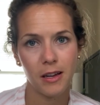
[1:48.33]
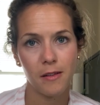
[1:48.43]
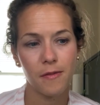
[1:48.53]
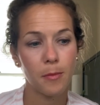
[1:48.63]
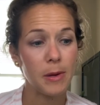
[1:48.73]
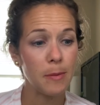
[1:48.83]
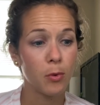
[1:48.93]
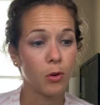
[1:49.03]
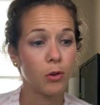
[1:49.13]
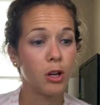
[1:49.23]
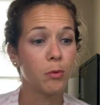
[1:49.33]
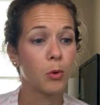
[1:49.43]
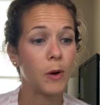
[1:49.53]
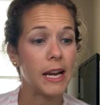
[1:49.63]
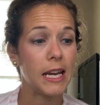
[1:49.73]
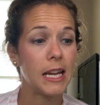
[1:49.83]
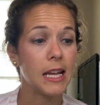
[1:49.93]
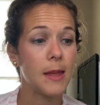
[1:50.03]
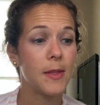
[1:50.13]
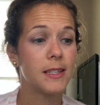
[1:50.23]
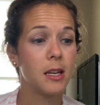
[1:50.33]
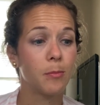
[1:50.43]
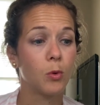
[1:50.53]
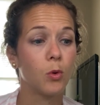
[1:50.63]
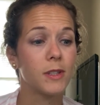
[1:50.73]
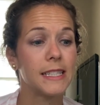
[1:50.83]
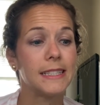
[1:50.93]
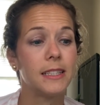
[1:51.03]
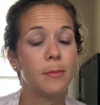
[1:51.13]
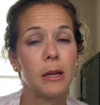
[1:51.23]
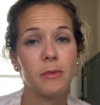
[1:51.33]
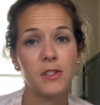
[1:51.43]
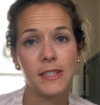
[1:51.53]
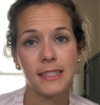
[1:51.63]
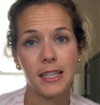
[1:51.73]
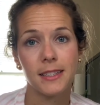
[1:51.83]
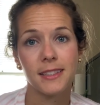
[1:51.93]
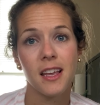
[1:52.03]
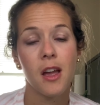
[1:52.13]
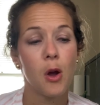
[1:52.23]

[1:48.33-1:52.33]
of the people who were waiting in the temple to see baby Jesus